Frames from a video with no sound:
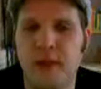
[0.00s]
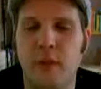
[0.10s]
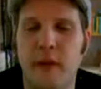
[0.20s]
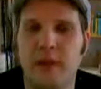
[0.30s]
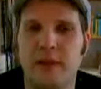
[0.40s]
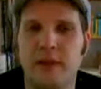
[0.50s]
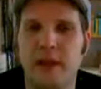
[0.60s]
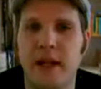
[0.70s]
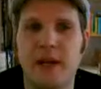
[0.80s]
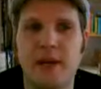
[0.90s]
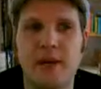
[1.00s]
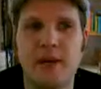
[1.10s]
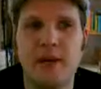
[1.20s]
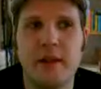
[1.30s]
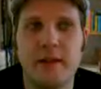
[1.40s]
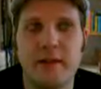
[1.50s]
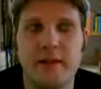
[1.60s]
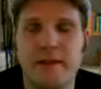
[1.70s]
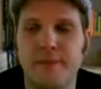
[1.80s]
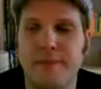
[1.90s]
Well, she has not written the
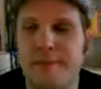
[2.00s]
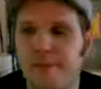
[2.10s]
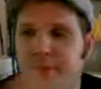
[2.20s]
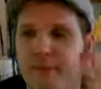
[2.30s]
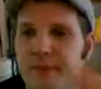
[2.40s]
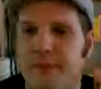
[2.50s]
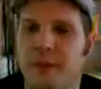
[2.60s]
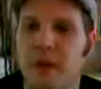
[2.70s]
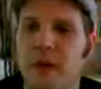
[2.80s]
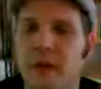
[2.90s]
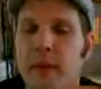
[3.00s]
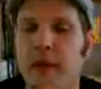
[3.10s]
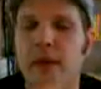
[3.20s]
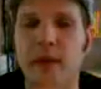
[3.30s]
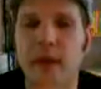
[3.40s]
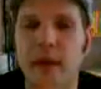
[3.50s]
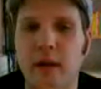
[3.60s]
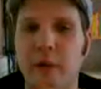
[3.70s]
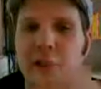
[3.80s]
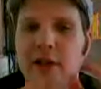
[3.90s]
document
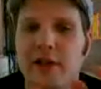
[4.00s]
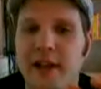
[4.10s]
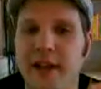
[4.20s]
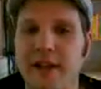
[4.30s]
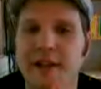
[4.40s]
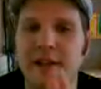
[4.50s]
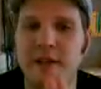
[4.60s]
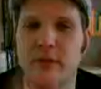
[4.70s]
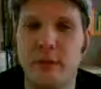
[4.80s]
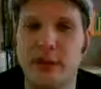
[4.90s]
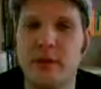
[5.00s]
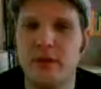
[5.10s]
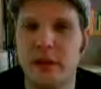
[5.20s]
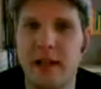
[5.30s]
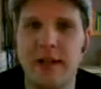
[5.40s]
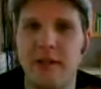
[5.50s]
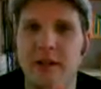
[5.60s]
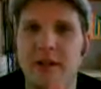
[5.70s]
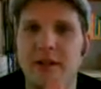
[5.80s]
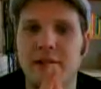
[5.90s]
where she says goodbye to her
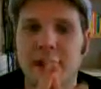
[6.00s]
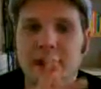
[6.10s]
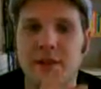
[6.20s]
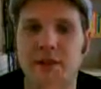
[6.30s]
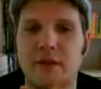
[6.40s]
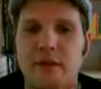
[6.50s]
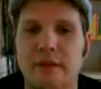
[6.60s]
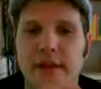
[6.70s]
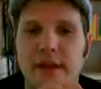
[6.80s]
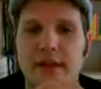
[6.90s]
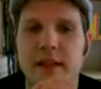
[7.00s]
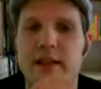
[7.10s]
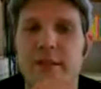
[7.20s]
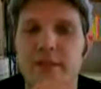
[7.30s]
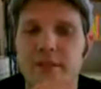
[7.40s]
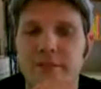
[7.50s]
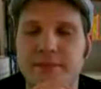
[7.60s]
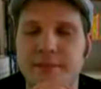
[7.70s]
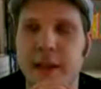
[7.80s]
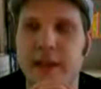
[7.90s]
landlord, and so
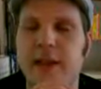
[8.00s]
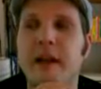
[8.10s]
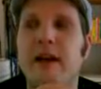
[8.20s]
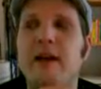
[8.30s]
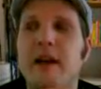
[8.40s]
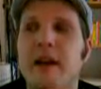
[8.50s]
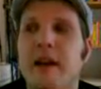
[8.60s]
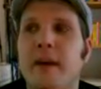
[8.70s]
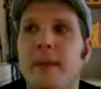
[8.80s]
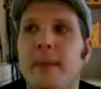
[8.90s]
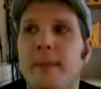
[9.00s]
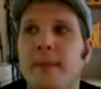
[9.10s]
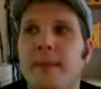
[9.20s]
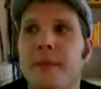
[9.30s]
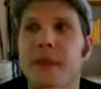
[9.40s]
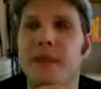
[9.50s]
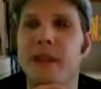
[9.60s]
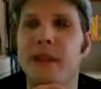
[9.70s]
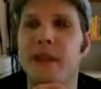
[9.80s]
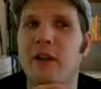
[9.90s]
like
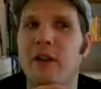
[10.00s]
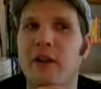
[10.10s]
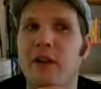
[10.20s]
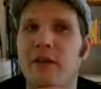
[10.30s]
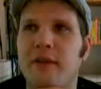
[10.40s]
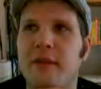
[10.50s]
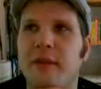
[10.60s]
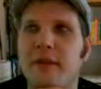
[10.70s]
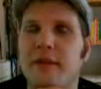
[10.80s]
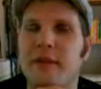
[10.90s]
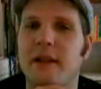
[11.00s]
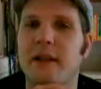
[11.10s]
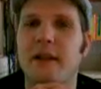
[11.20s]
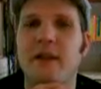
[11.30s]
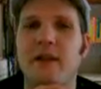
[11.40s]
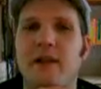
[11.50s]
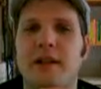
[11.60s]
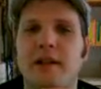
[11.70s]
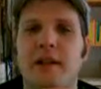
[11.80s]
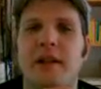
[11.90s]
quitting her flat. I don't know how you
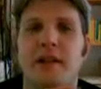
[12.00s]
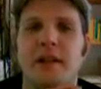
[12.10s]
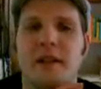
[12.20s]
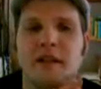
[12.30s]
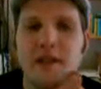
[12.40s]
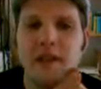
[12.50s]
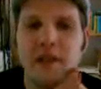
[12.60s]
say that in English.